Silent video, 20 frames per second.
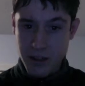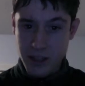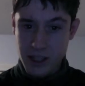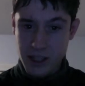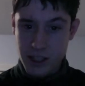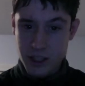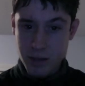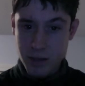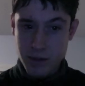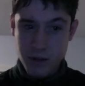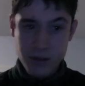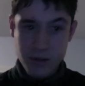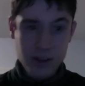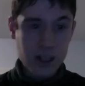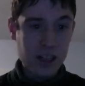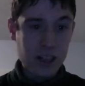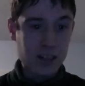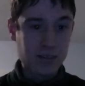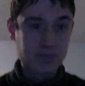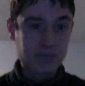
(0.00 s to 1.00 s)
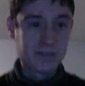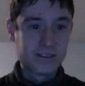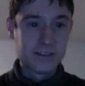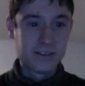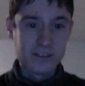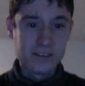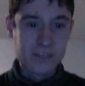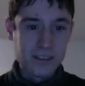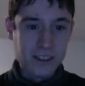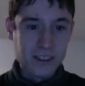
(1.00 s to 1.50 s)
Let's move on.
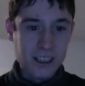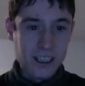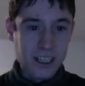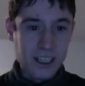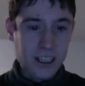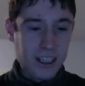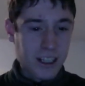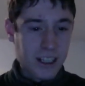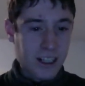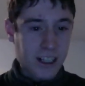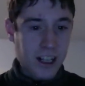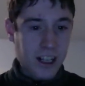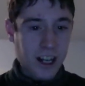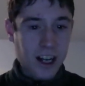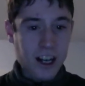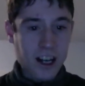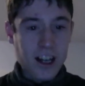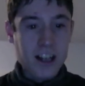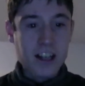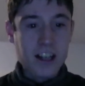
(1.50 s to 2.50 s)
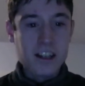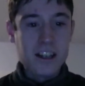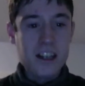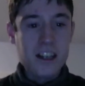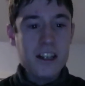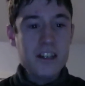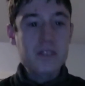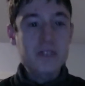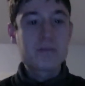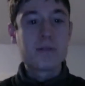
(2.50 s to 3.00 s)
The
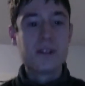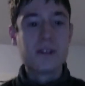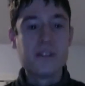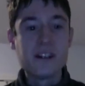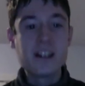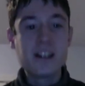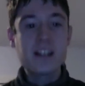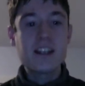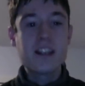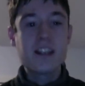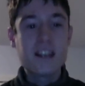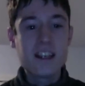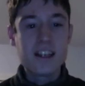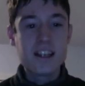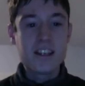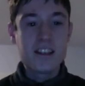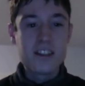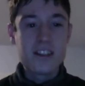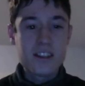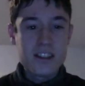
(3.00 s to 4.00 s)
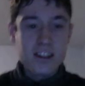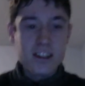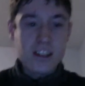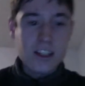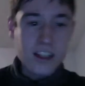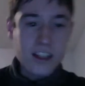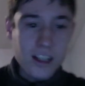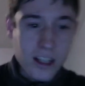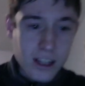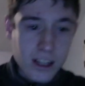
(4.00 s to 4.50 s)
next movie is
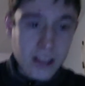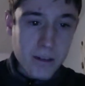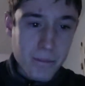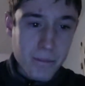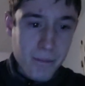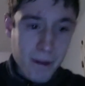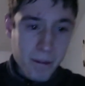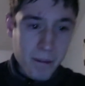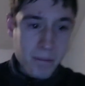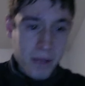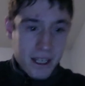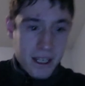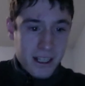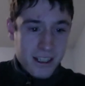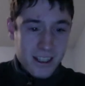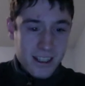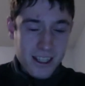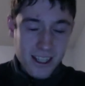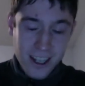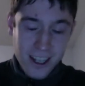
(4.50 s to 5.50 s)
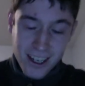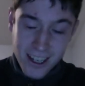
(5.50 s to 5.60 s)
The Muppets.